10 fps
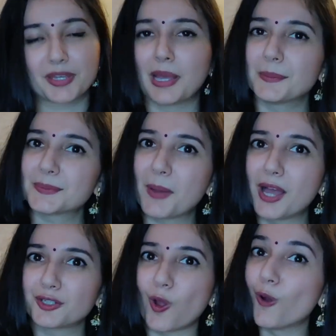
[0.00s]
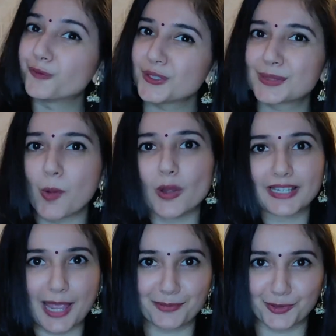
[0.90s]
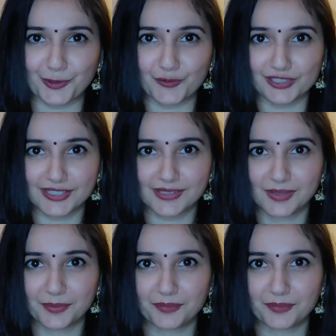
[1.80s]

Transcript: becomes part of the small cap universe.